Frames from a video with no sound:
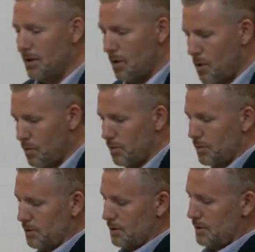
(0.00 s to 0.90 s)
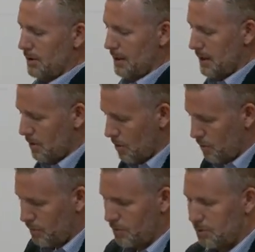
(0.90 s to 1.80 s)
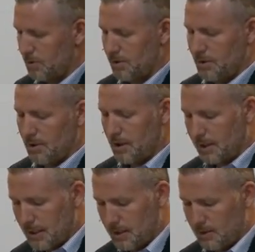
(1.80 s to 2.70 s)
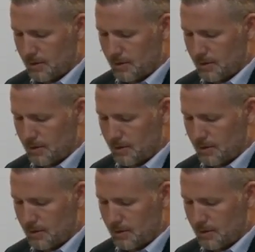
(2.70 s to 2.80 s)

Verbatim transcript: over and over again.